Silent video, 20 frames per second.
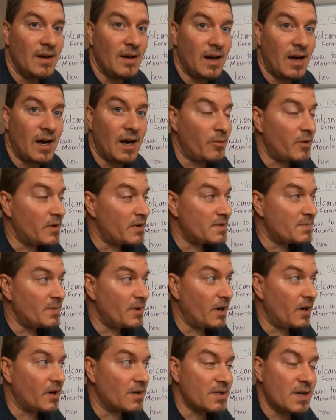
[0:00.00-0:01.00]
we
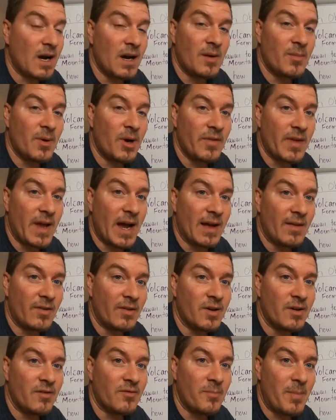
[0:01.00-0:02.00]
spent our time on the
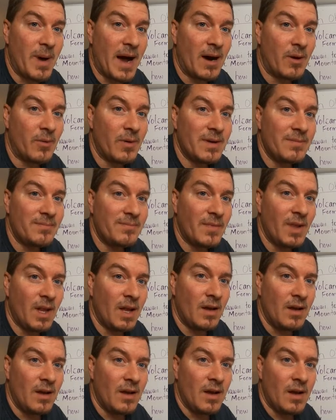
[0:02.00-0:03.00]
island of Maui,
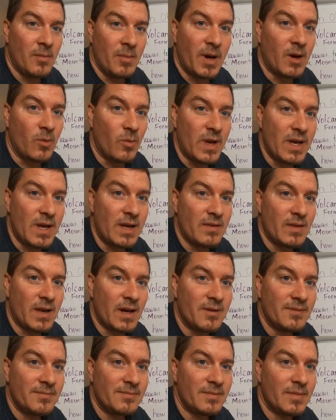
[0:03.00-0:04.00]
about a week
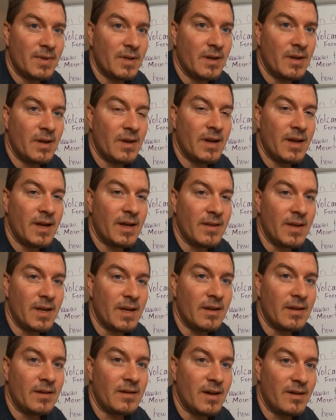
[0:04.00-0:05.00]
there. And
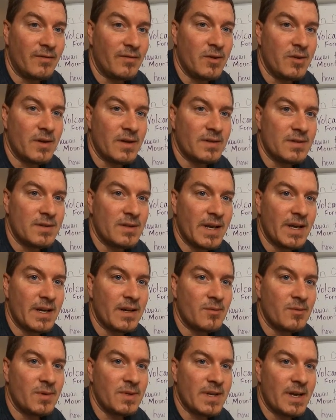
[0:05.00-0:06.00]
then a few years
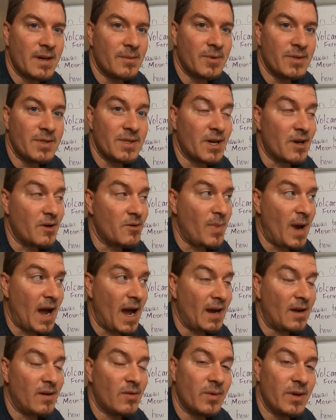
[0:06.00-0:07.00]
later was able to go
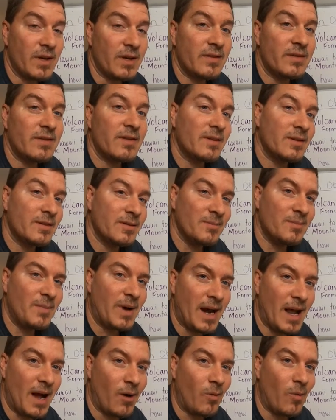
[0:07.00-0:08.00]
back with my
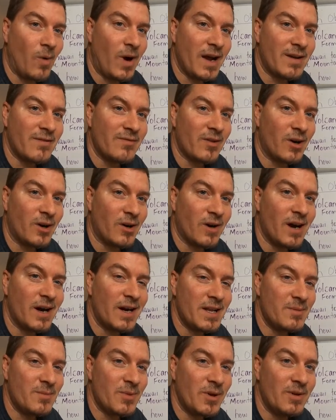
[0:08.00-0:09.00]
now wife on our
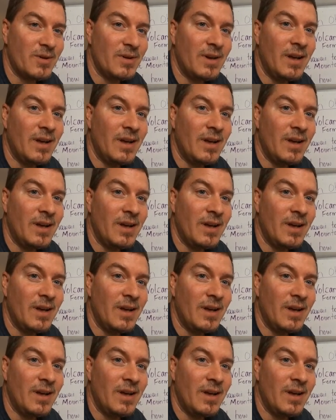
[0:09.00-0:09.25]
honeymoon.